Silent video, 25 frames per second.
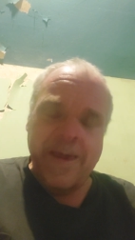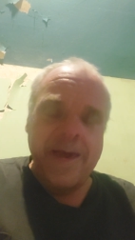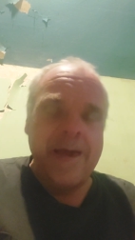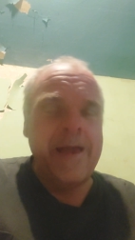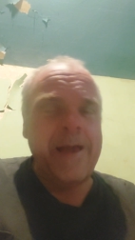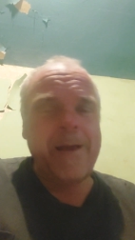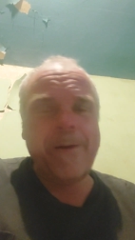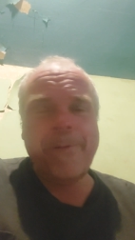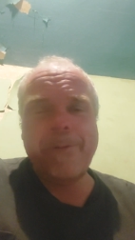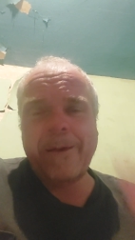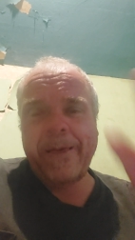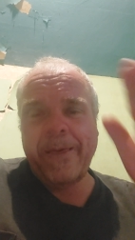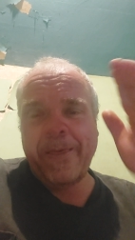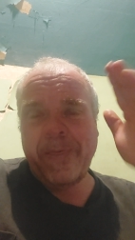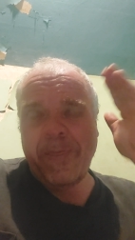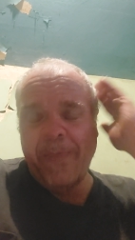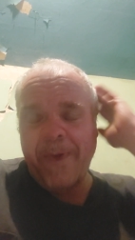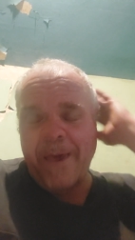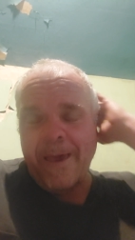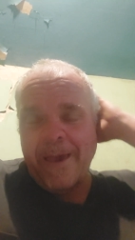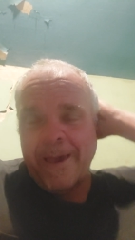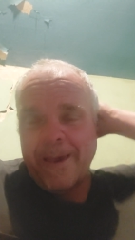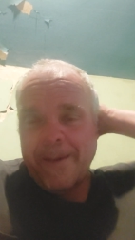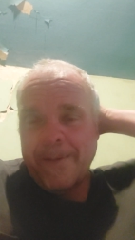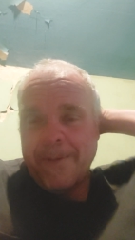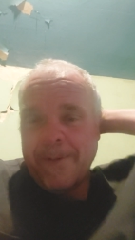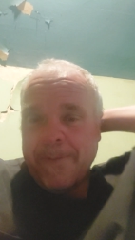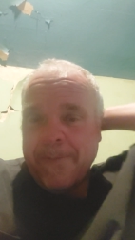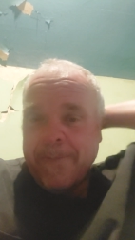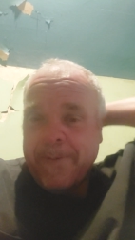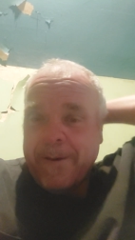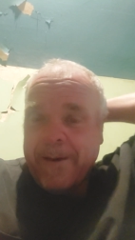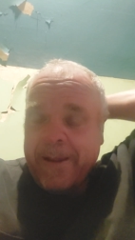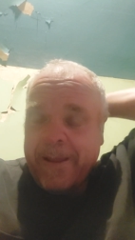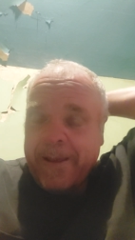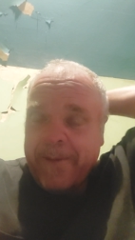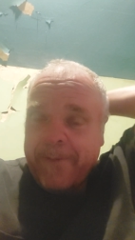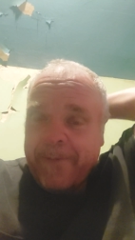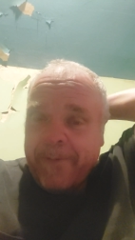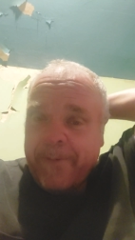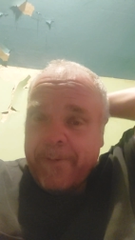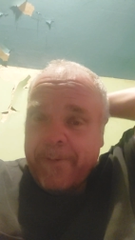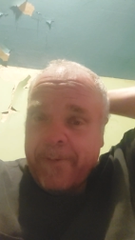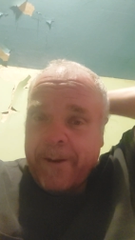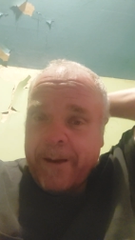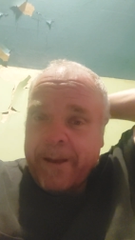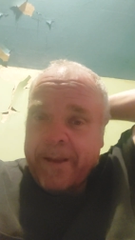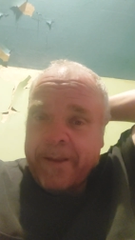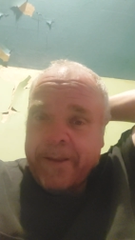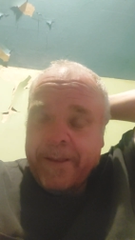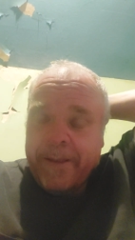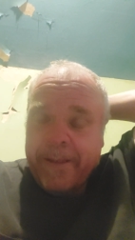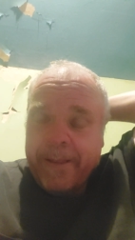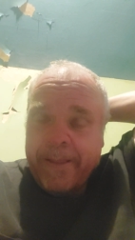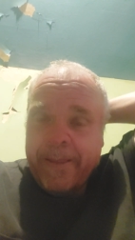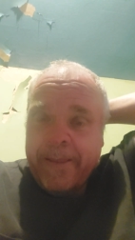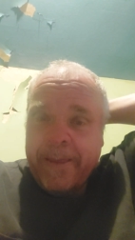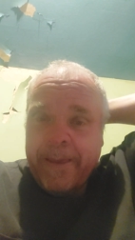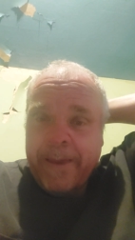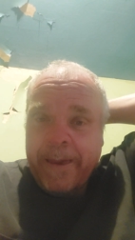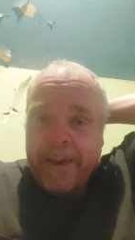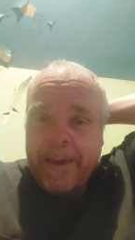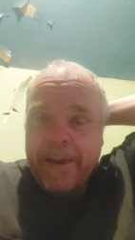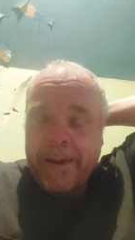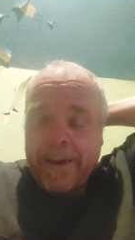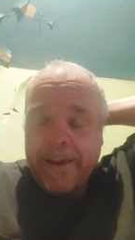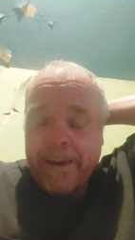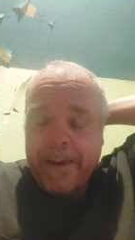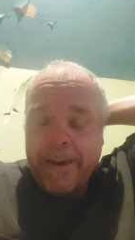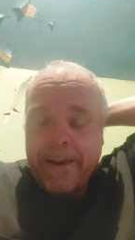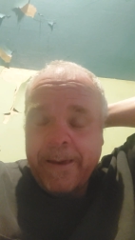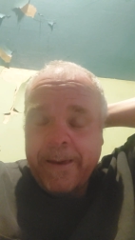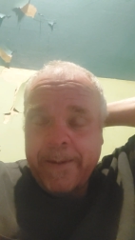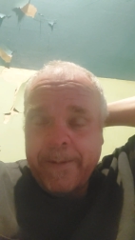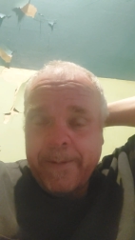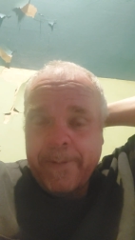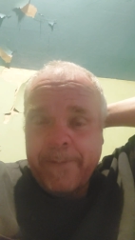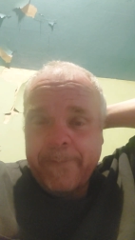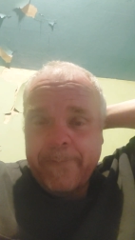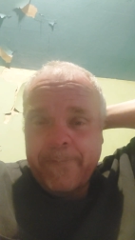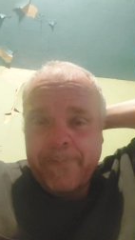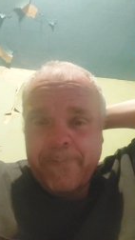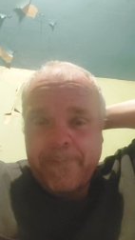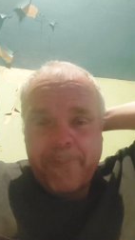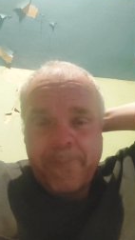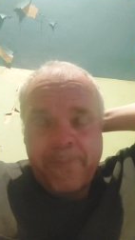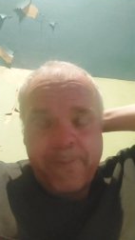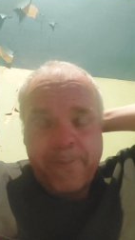And I want to thank everybody for watching the um,